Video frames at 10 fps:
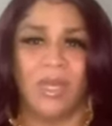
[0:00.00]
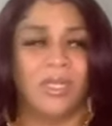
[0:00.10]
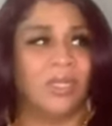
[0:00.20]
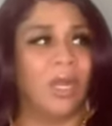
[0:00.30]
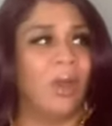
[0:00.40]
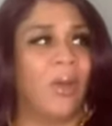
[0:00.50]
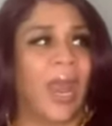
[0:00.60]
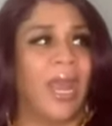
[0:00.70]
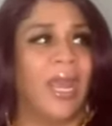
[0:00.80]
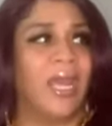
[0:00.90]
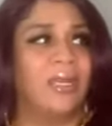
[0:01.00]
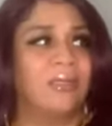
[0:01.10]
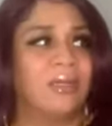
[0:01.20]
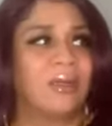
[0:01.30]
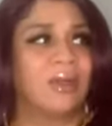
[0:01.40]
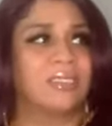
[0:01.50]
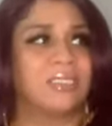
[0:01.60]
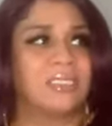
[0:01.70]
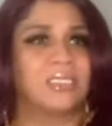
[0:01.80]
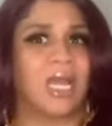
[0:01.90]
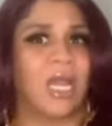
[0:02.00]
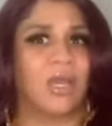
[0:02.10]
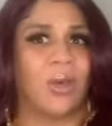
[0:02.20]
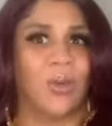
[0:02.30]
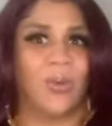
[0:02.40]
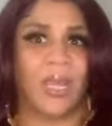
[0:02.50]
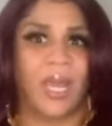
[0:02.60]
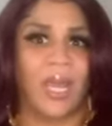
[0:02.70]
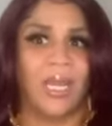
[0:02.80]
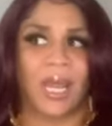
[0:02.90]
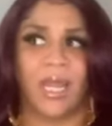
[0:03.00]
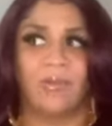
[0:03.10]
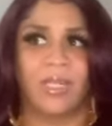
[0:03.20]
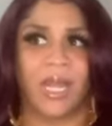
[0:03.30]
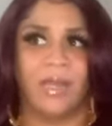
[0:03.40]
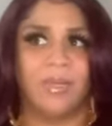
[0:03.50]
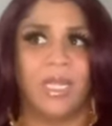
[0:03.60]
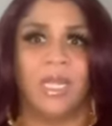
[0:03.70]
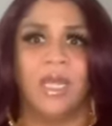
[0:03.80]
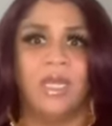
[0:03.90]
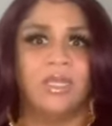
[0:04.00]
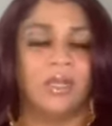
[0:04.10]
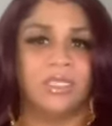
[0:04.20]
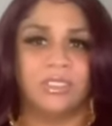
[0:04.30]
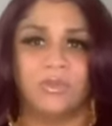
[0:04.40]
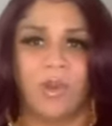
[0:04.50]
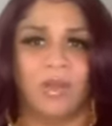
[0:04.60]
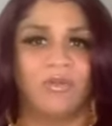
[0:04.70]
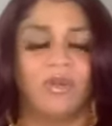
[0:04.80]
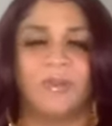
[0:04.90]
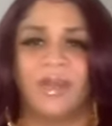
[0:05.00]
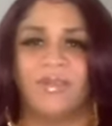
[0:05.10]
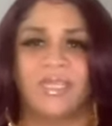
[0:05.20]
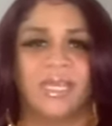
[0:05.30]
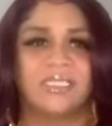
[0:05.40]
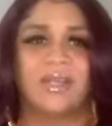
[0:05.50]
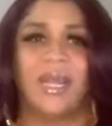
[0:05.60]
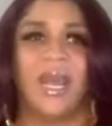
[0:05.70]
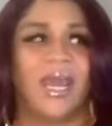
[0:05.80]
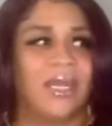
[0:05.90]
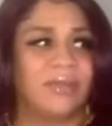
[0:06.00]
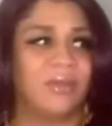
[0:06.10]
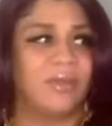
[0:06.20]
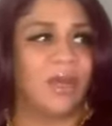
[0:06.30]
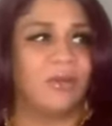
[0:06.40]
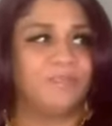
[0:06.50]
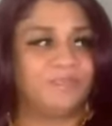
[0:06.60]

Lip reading: You know, and the girls are just like, okay, like, we came here, you know, to do one group and everything. So they had, you know,